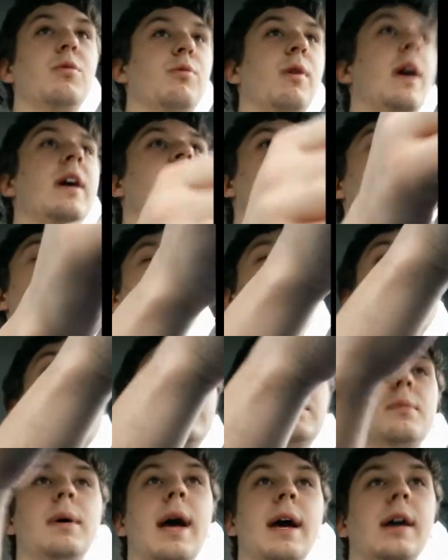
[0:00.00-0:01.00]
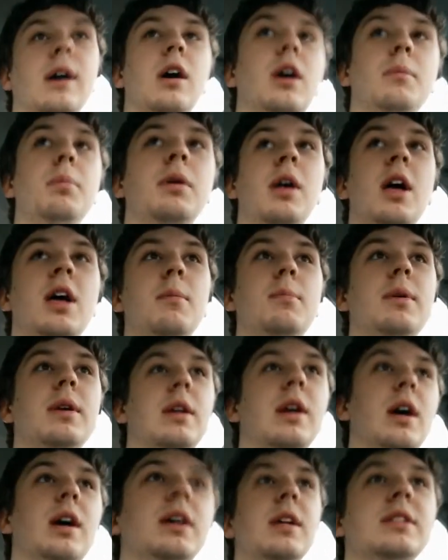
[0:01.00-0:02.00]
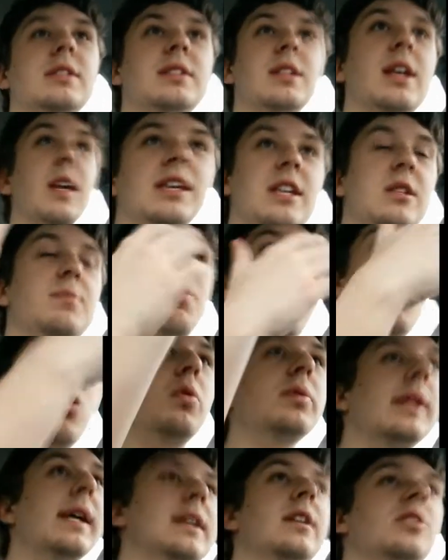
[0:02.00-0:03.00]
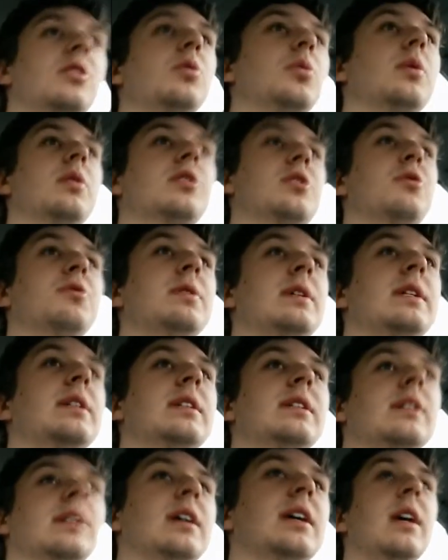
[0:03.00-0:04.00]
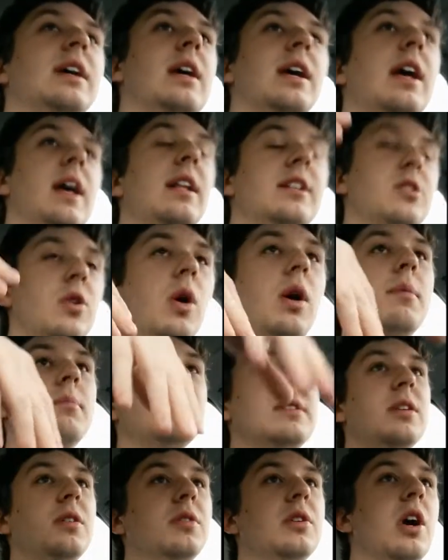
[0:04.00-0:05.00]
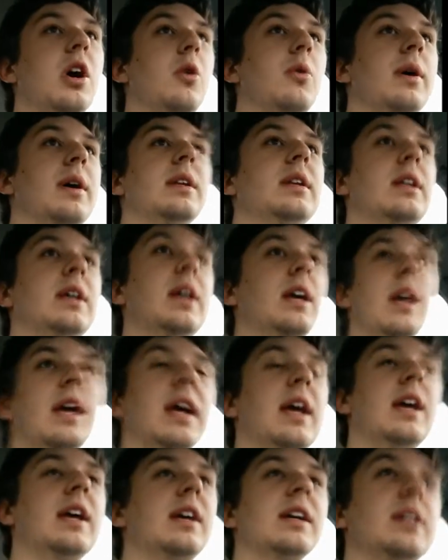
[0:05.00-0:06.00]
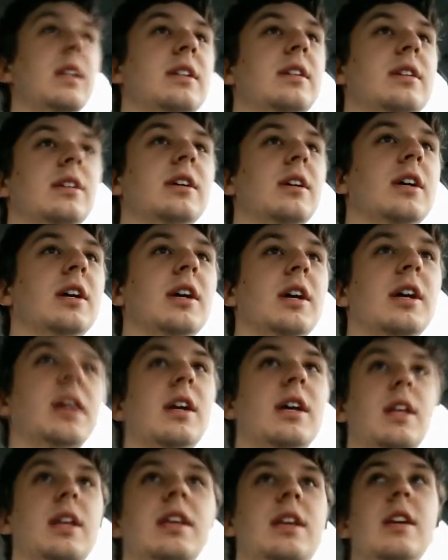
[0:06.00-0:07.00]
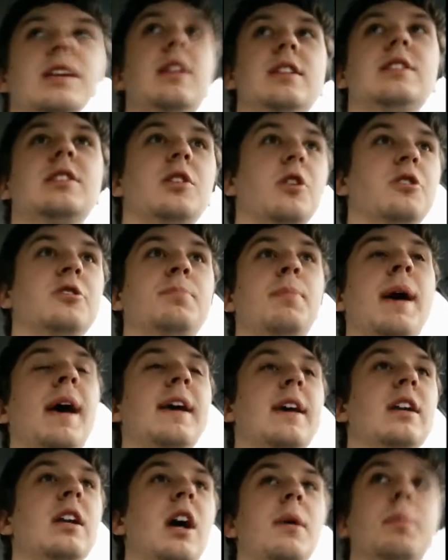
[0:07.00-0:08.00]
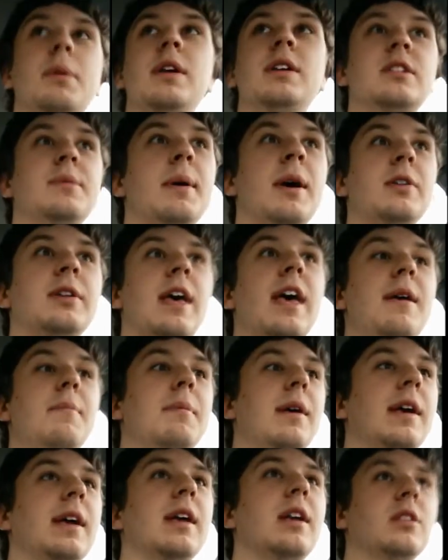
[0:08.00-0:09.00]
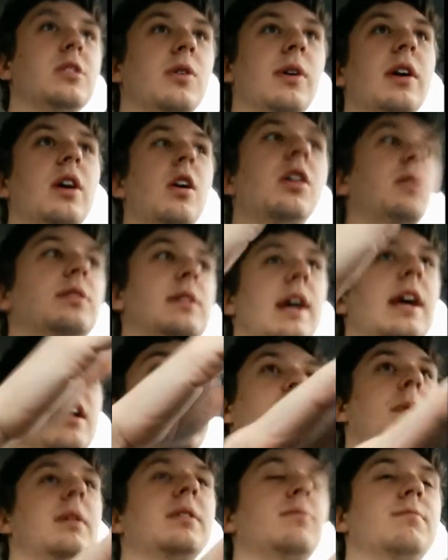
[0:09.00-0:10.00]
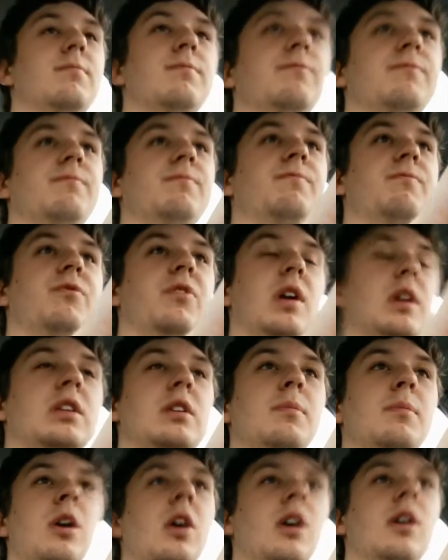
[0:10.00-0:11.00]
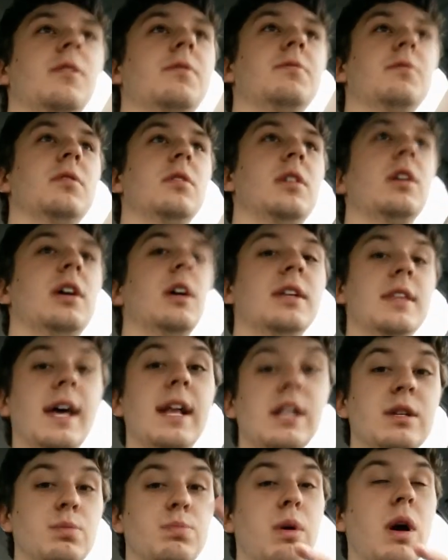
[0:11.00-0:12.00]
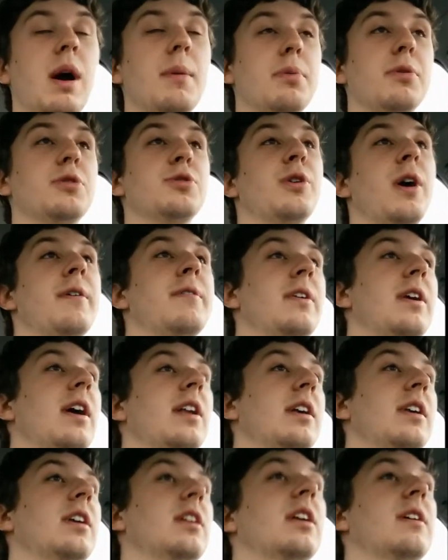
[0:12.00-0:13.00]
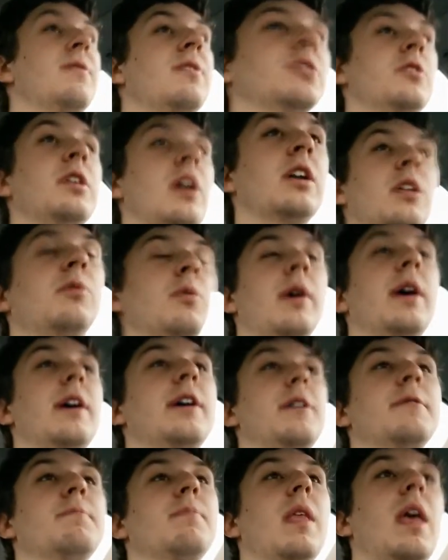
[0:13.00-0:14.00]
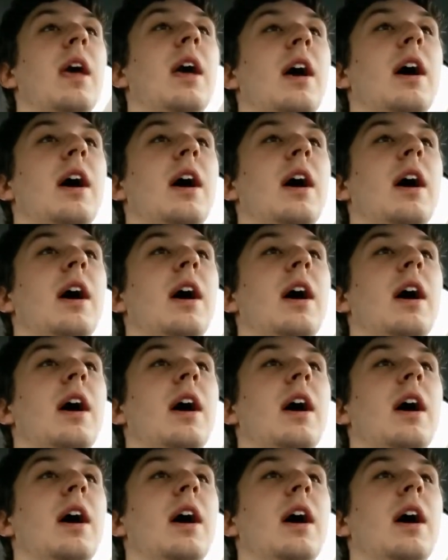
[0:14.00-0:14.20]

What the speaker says: right of way to back up because he's pulled into a street, and so I'm still going, and he starts backing up and he's about to hit me, so I honked at him and flicked him off. That is proper driving etiquette if you're not aware.